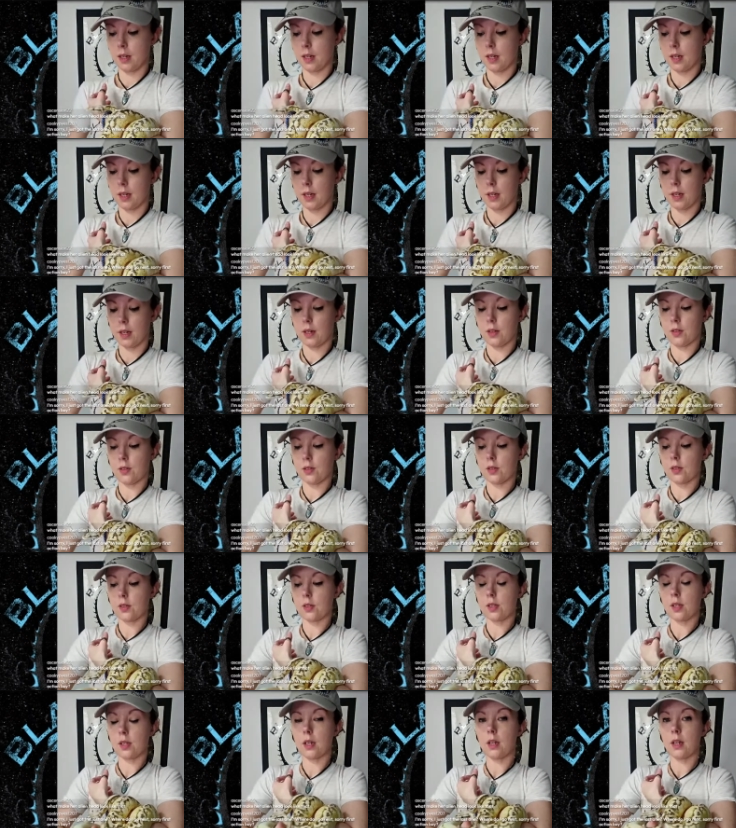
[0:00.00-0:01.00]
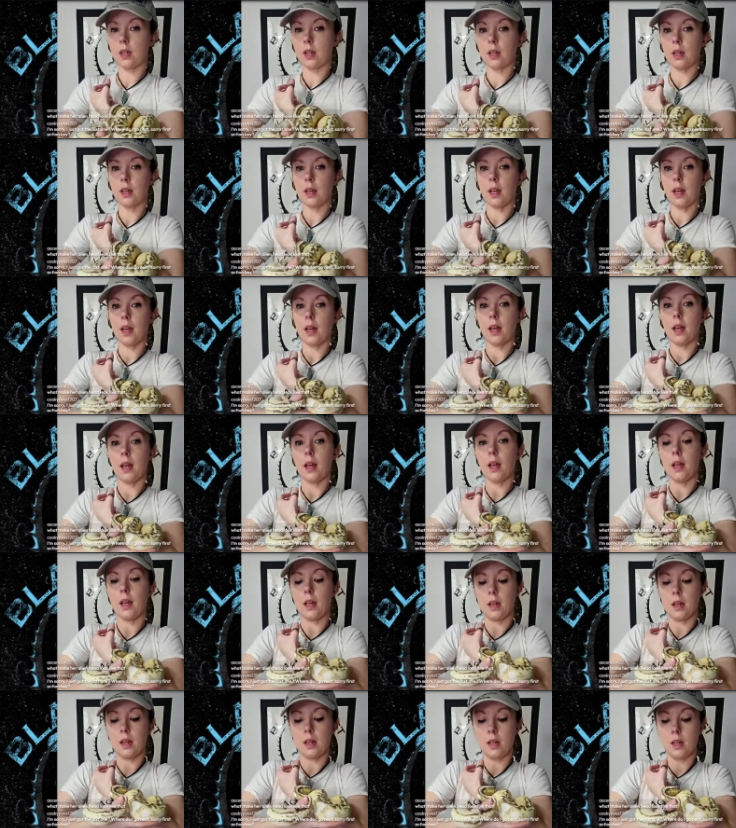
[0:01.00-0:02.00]
is
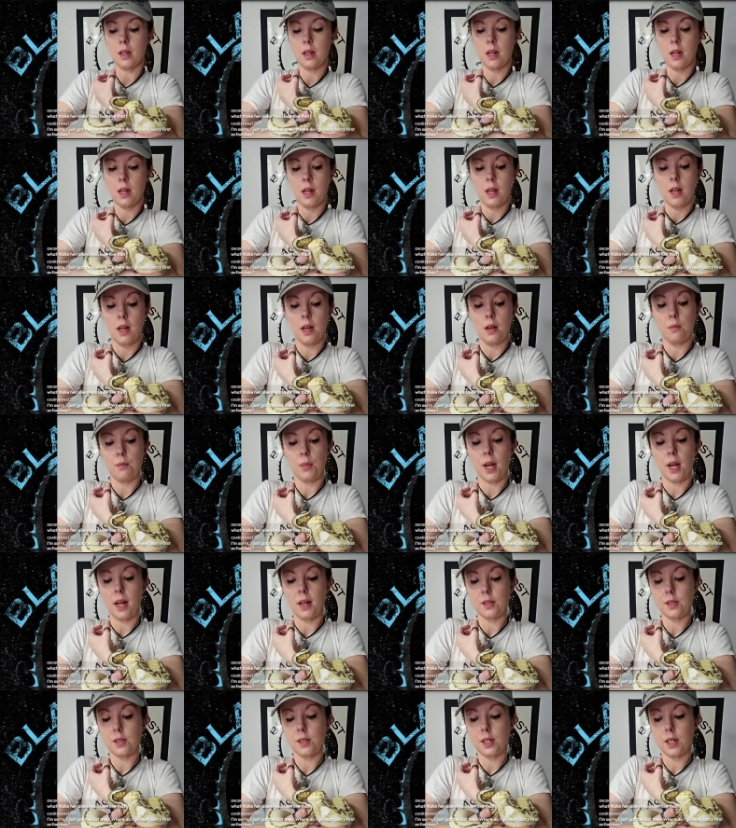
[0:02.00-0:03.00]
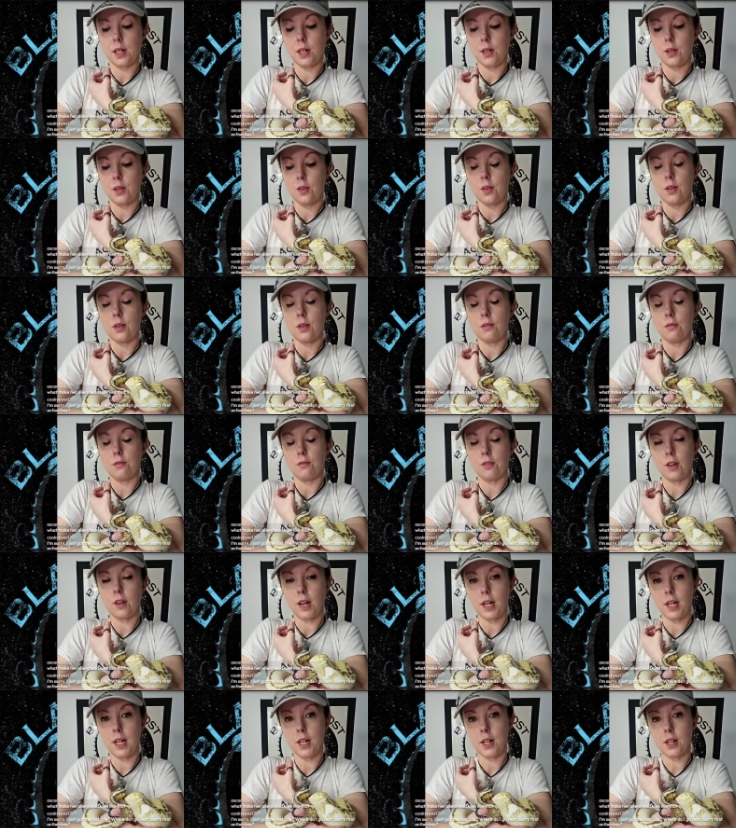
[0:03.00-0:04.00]
a pastel
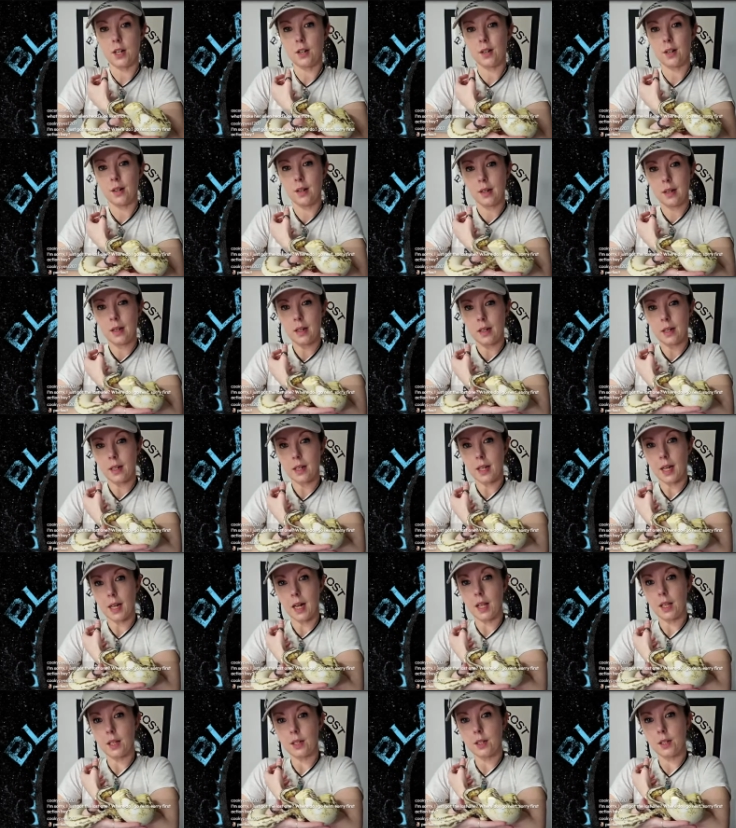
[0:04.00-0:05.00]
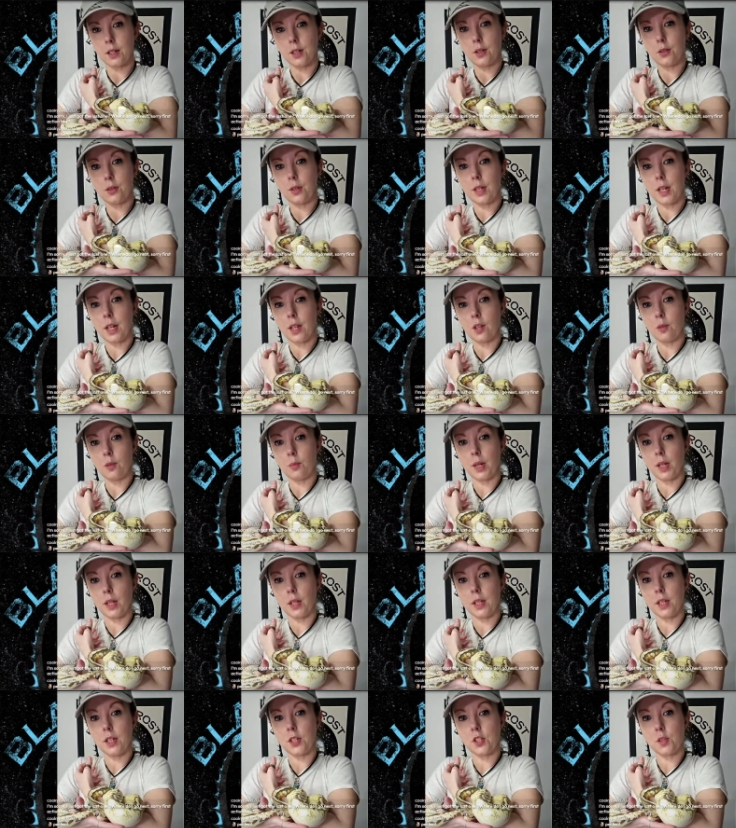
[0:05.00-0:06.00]
fire calico yellow
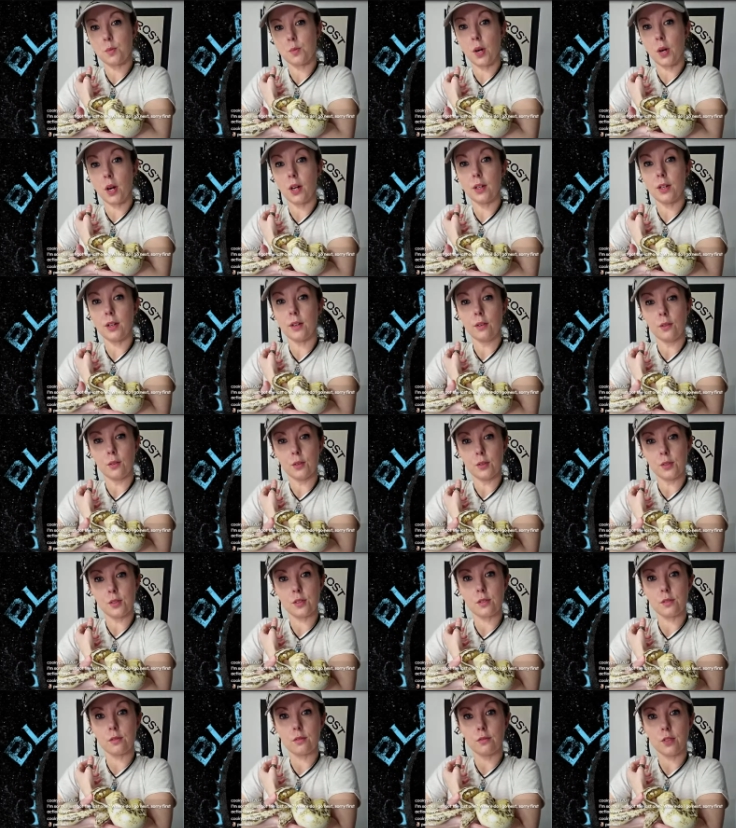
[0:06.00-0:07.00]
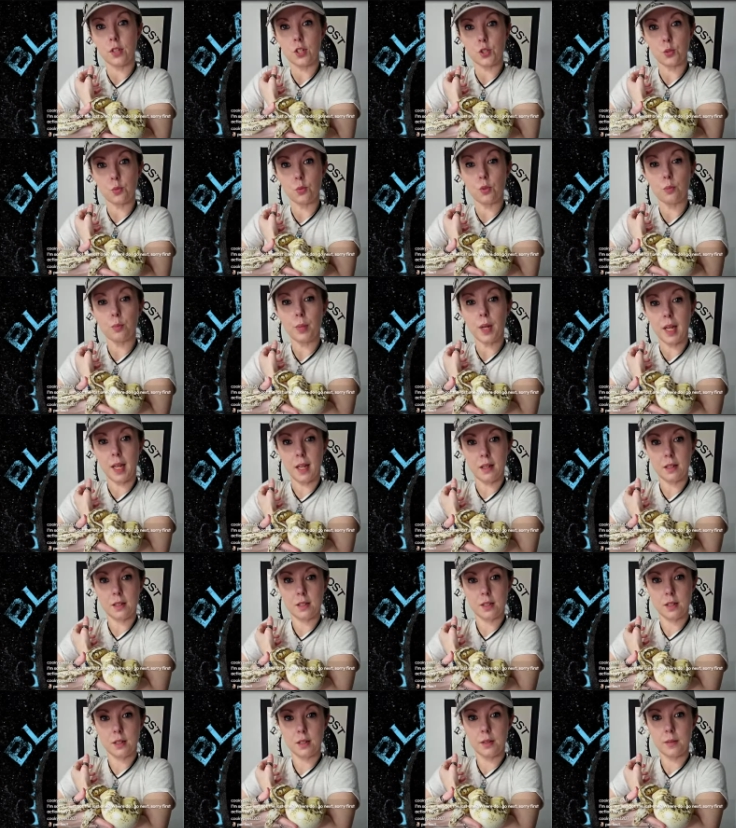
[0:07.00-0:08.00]
belly spot nose visual
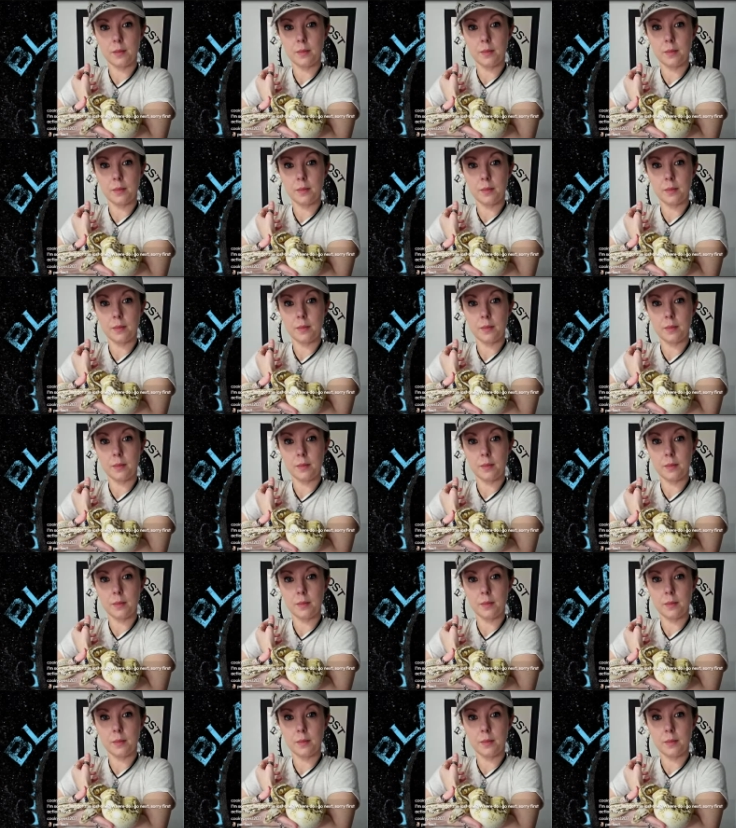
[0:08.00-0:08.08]
paint.